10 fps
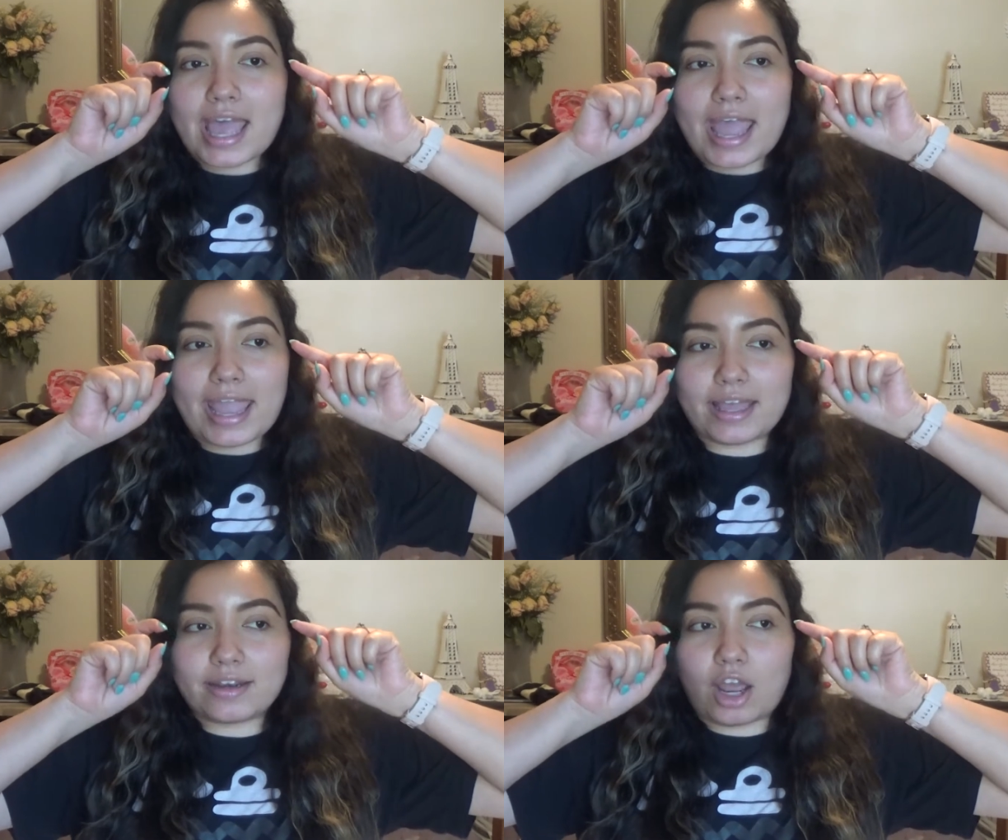
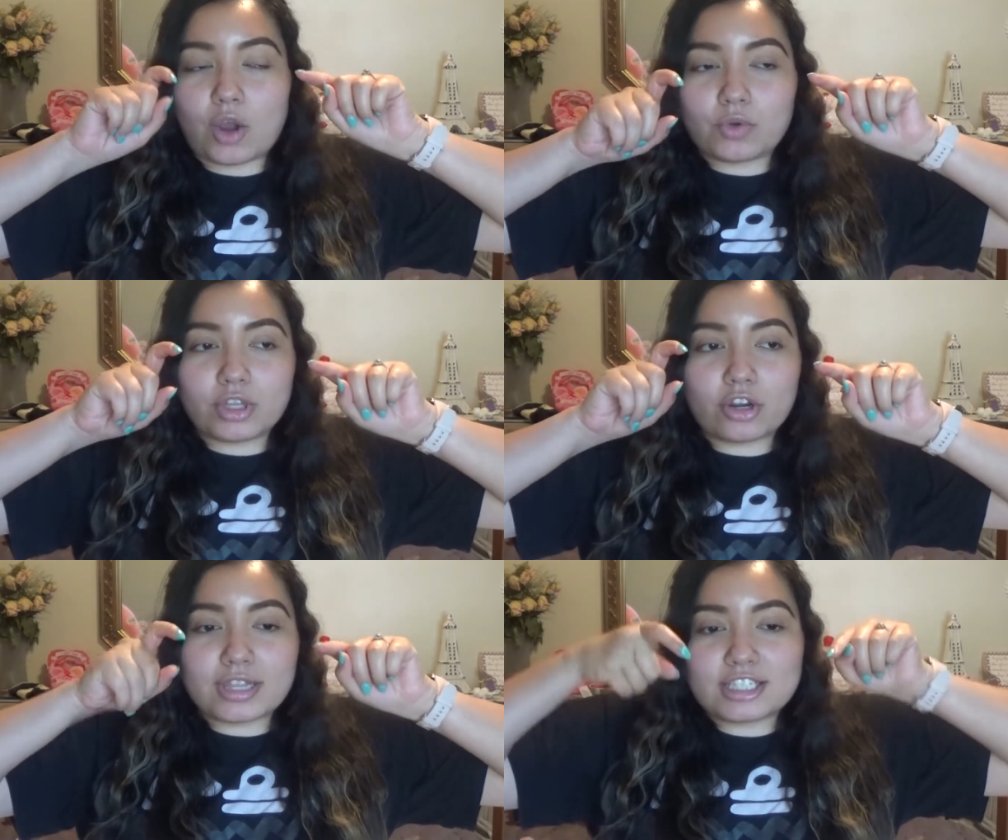and not
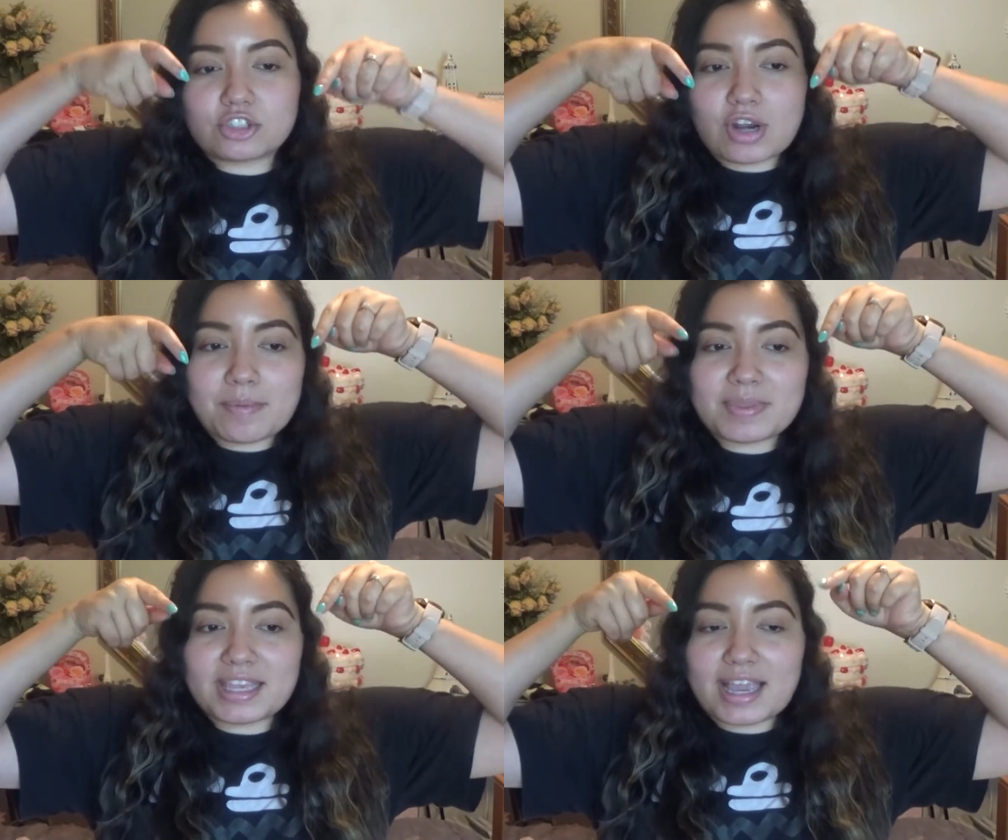only are they
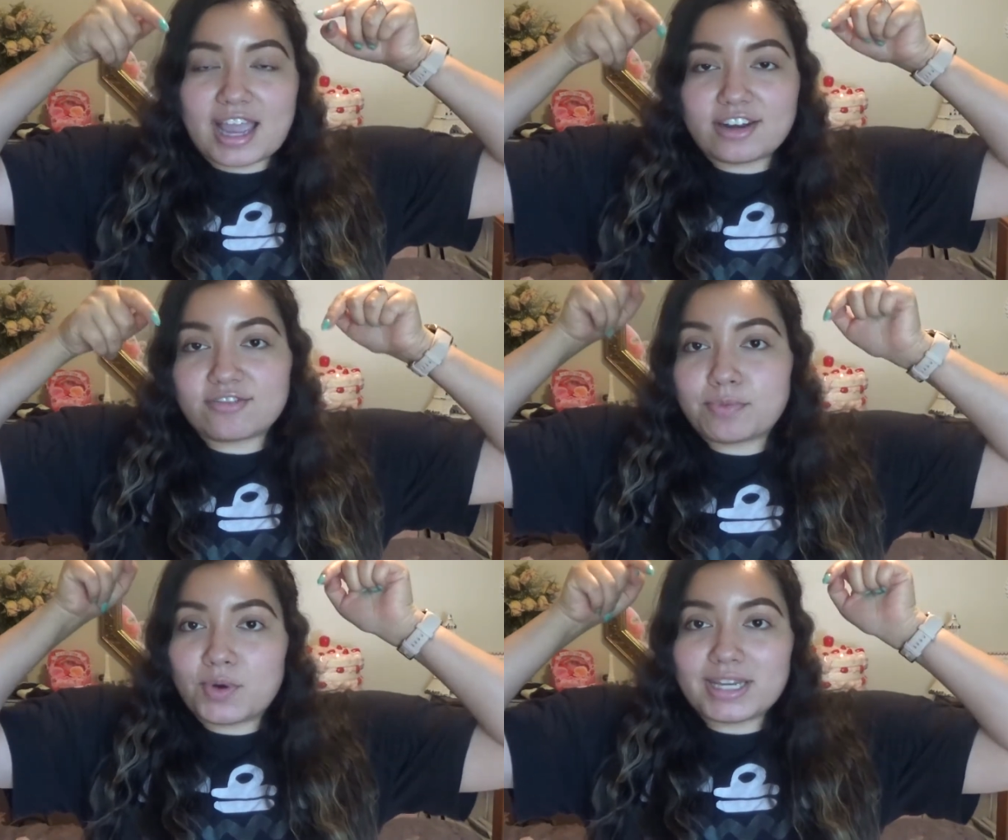straight, but they kind
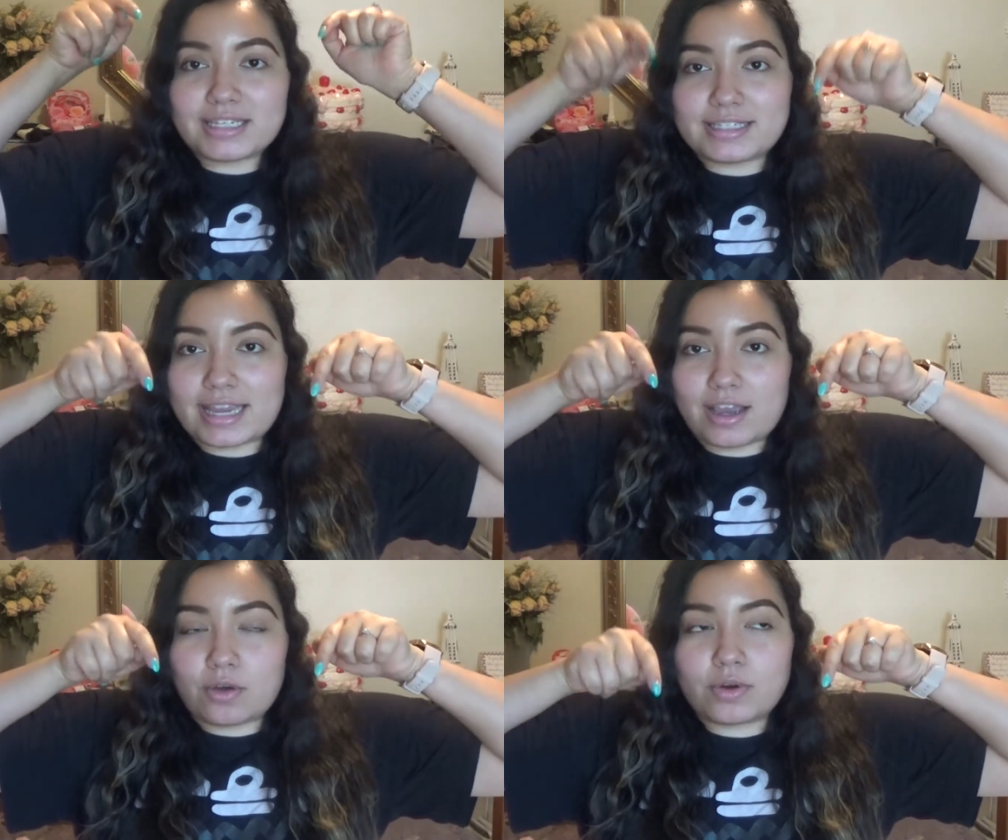of point
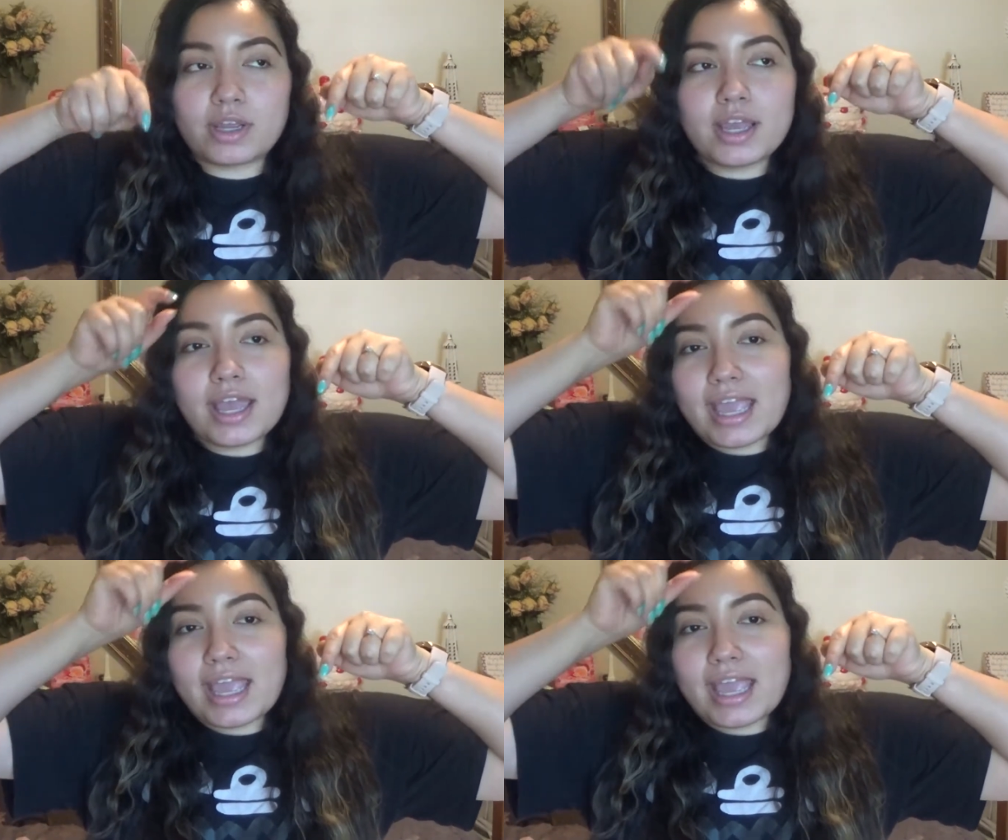down,